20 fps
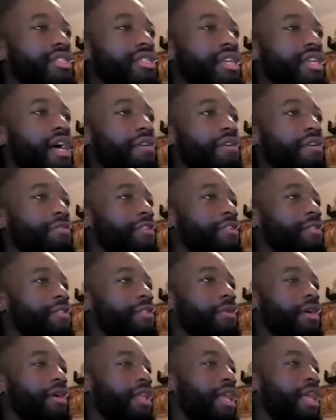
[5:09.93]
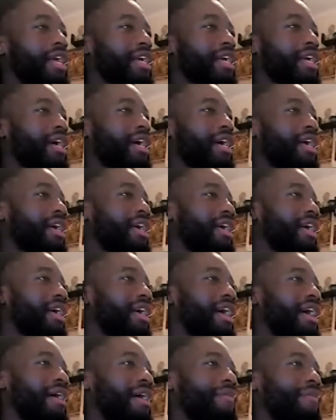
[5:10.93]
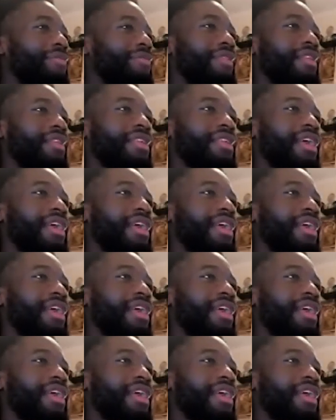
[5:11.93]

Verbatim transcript: typhoons, but like, yeah, I'm just good.